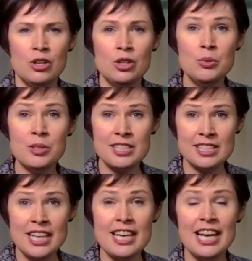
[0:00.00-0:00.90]
You will
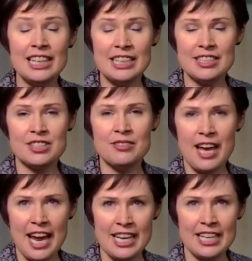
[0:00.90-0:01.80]
see a list of
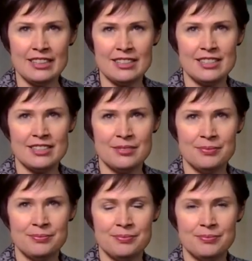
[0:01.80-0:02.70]
headings.
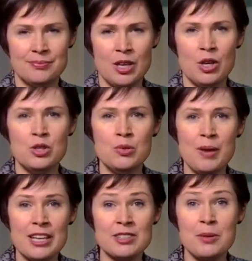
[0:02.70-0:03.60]
You
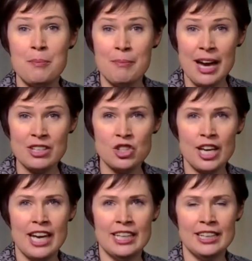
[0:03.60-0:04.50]
must match a
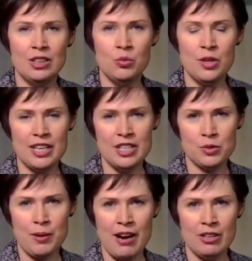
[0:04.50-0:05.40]
heading with
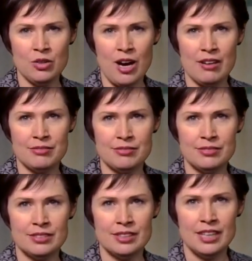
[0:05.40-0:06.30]
each paragraph.
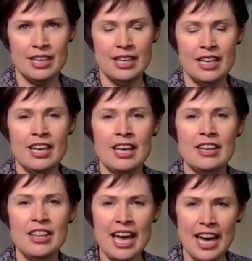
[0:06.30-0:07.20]

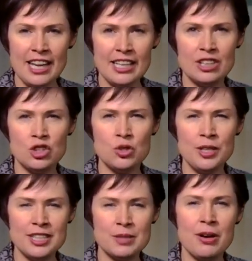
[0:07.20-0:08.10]
The heading should
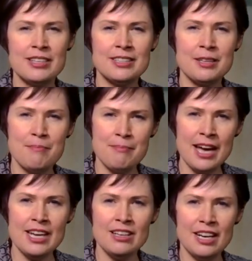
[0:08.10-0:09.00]
express the
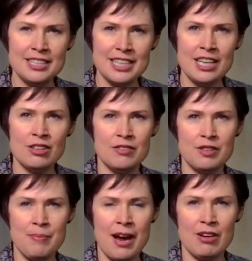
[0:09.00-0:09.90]
main idea of
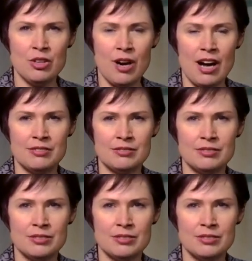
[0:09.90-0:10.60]
the paragraph.